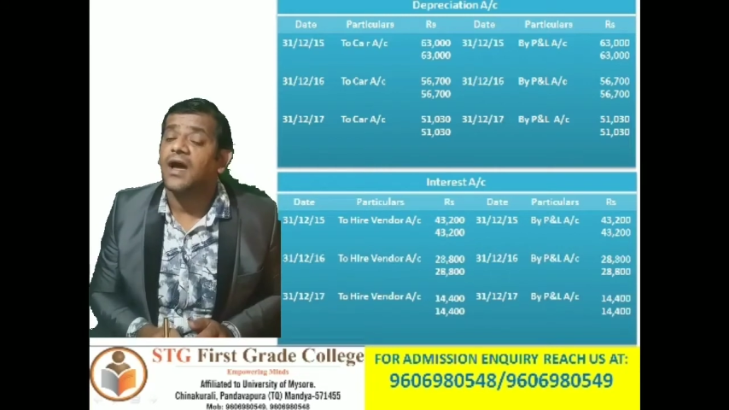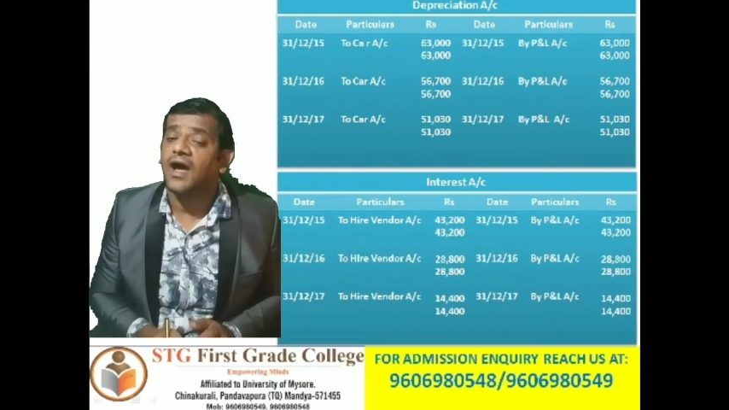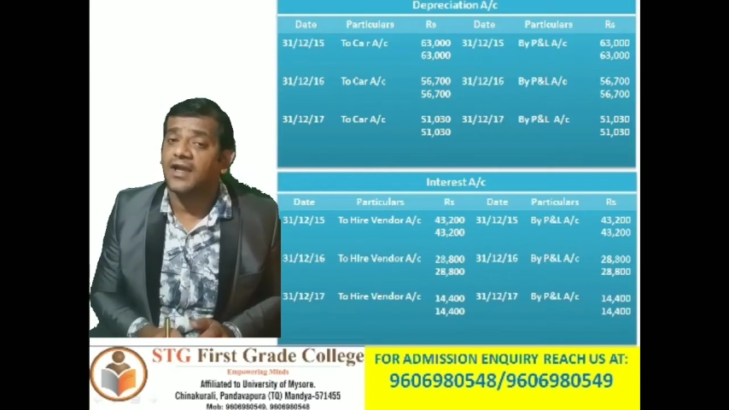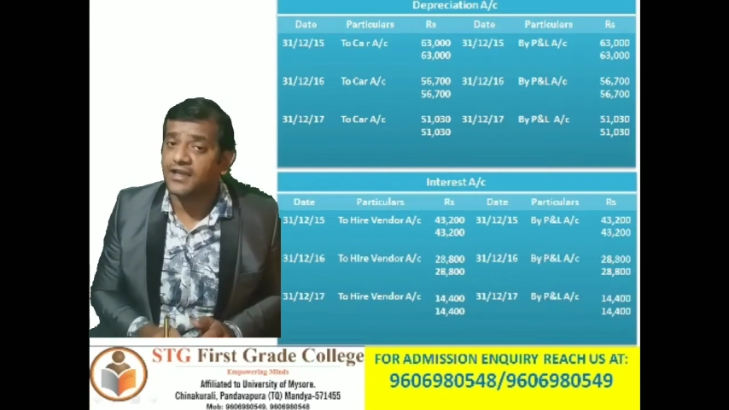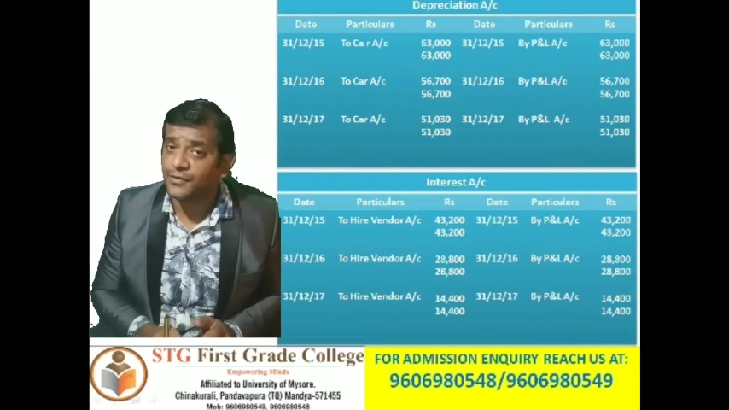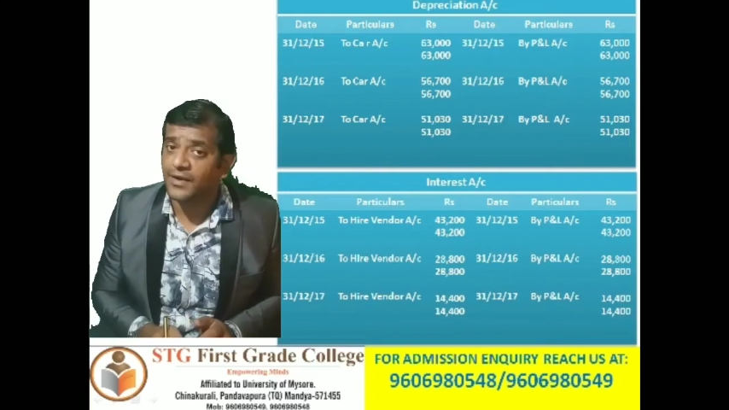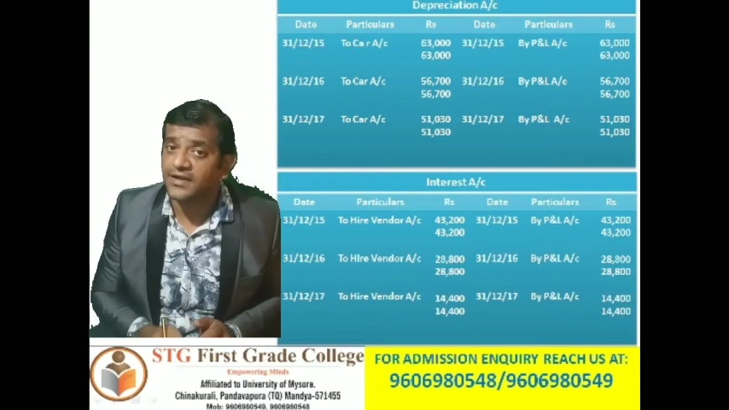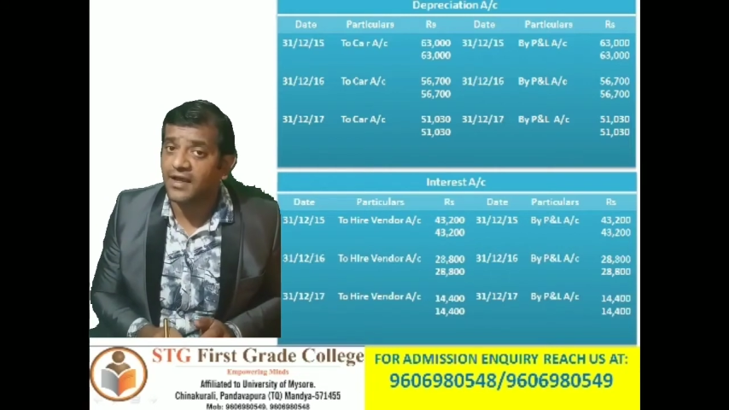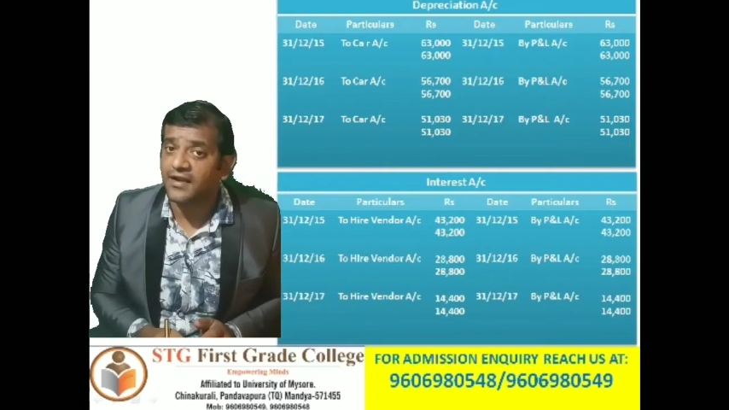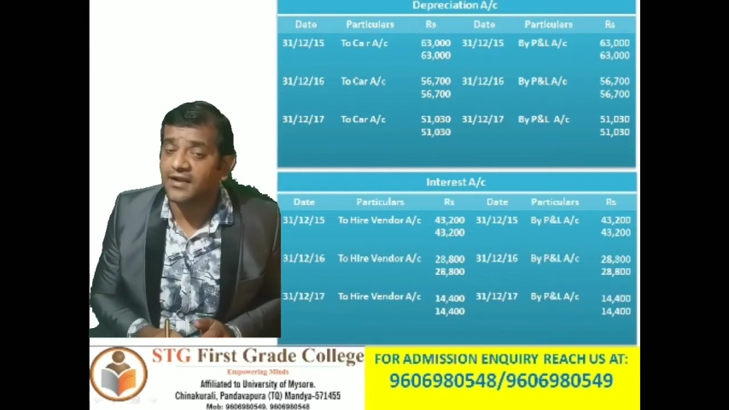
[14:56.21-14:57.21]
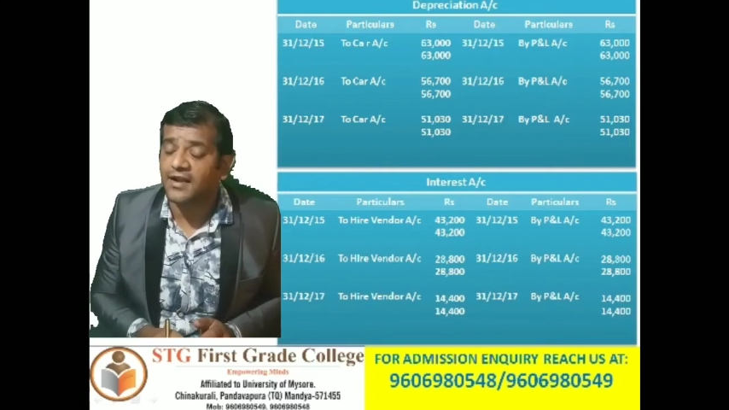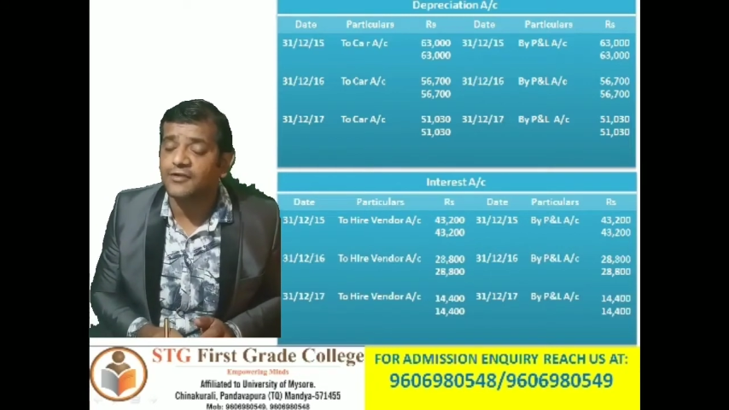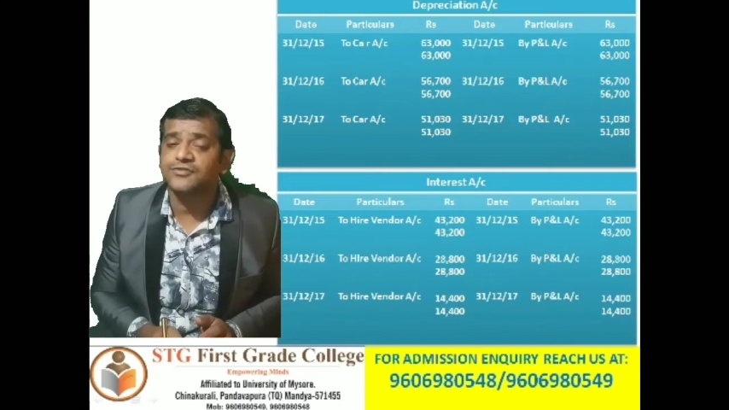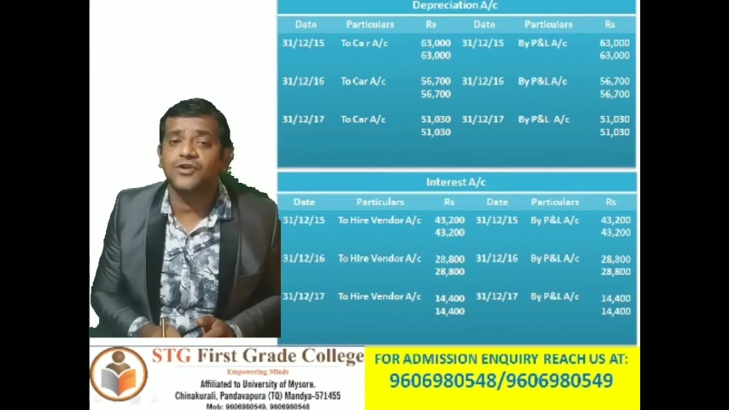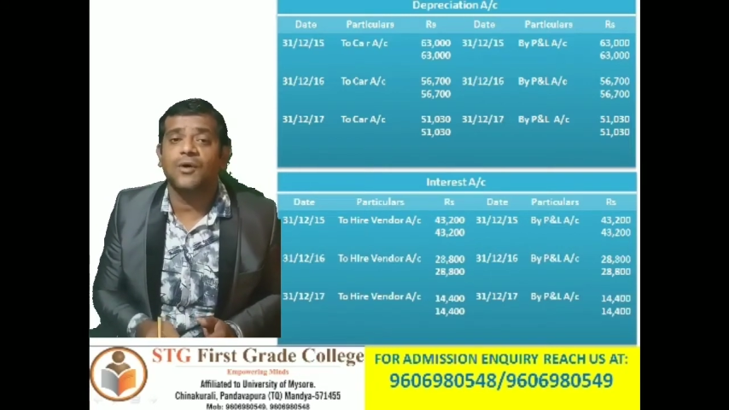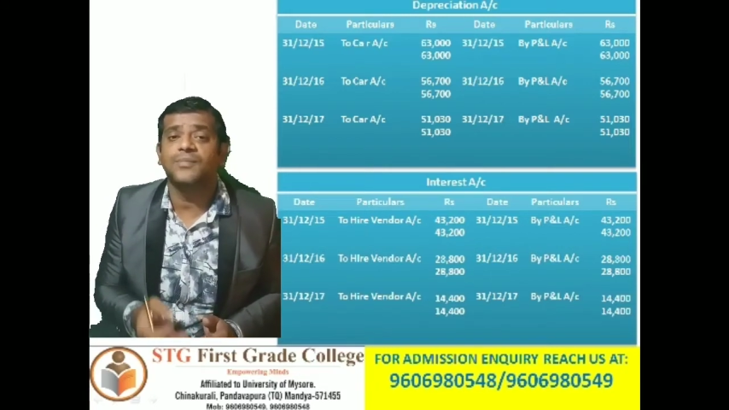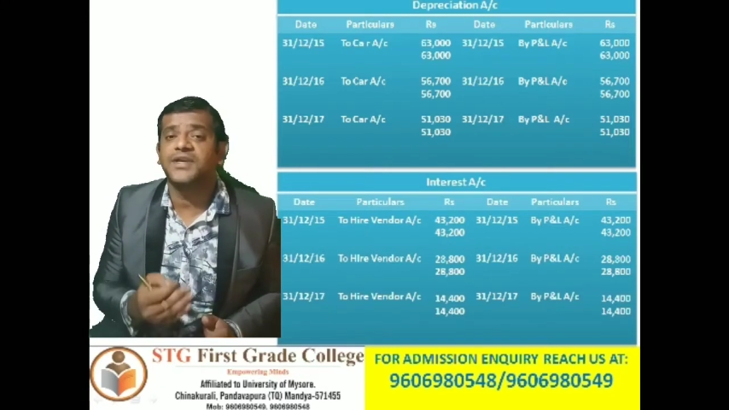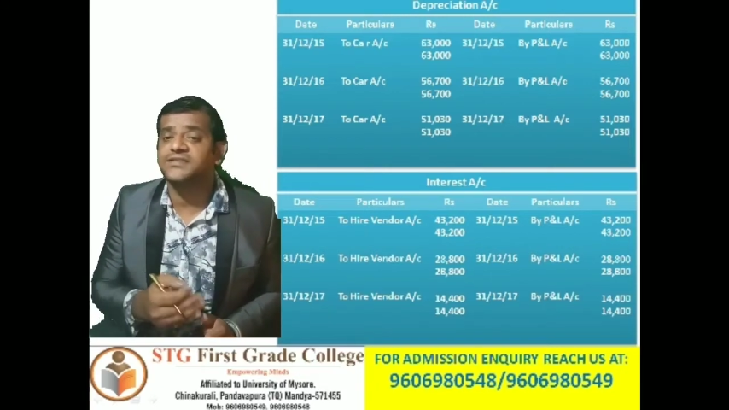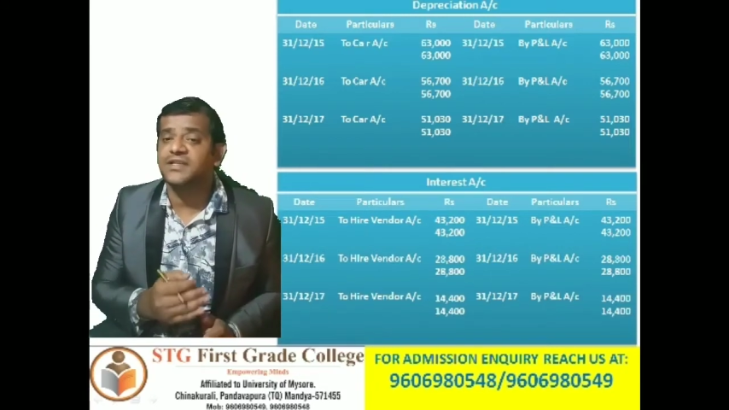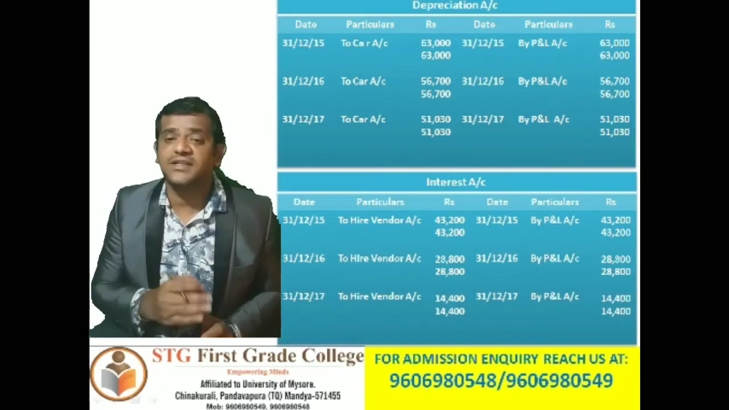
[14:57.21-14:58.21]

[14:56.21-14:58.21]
higher vendor account, so obviously